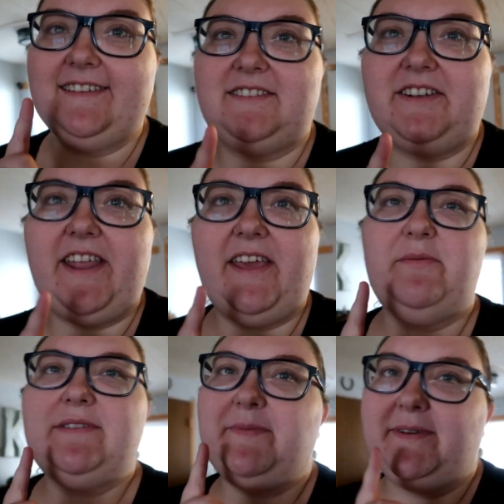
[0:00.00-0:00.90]

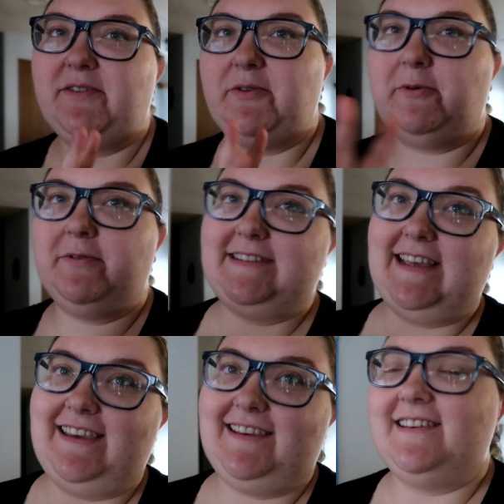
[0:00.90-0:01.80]
Yesterday we spent the whole
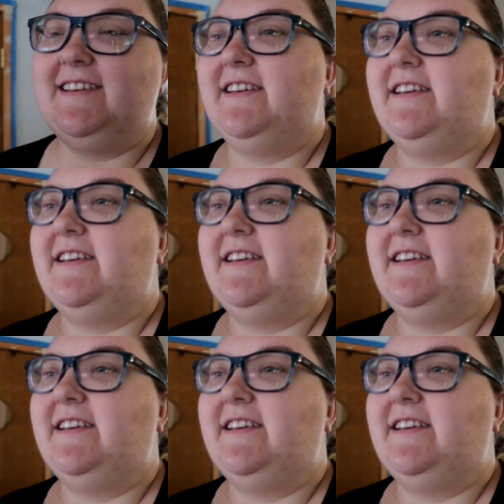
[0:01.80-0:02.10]
day